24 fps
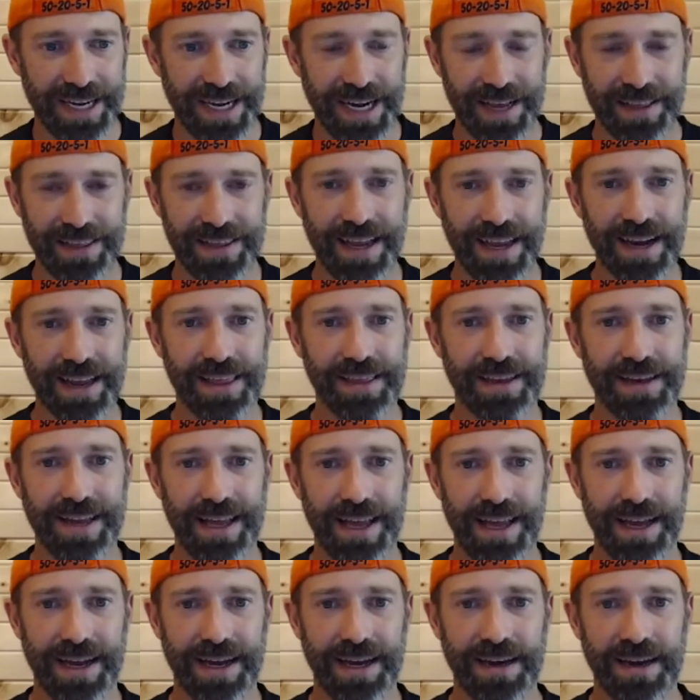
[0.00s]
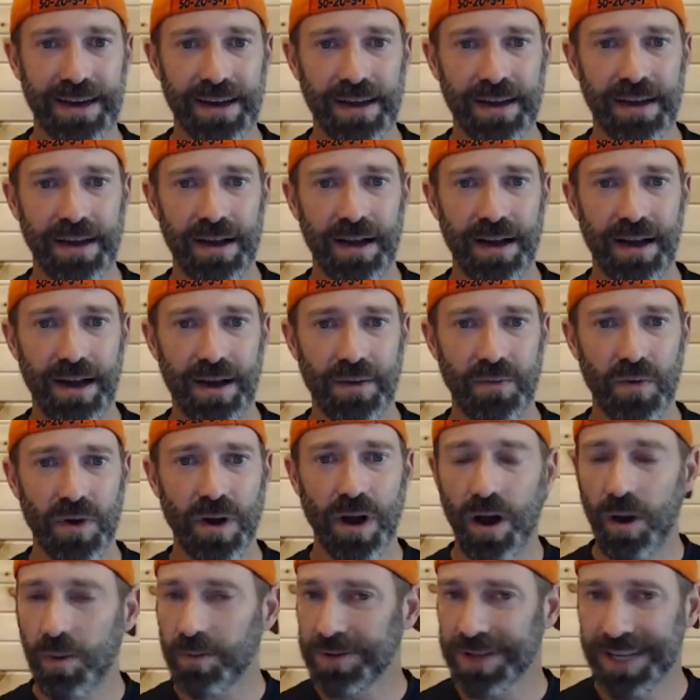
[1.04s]
Yet at the end of the day, we
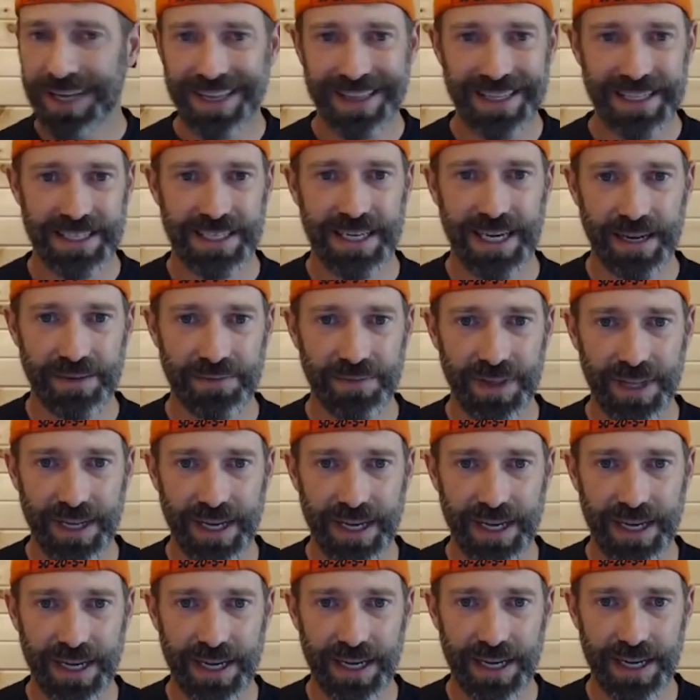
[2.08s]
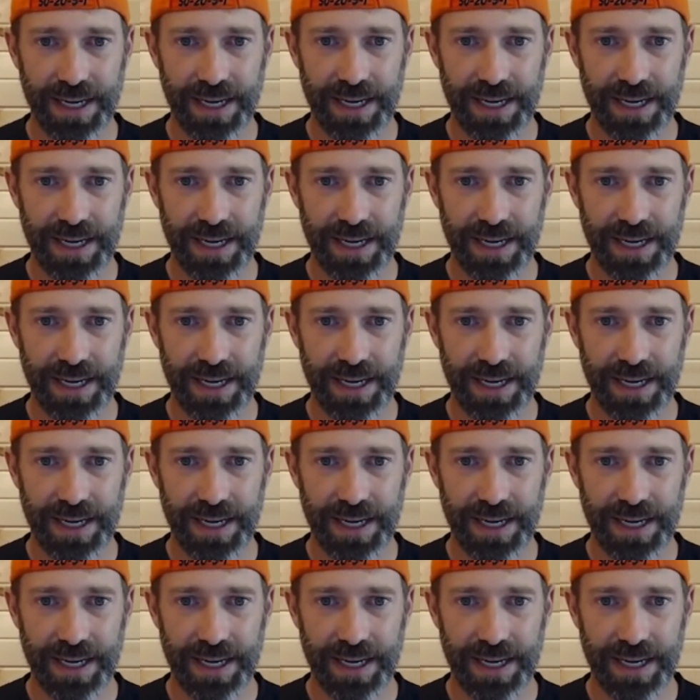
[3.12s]
all play in the same league,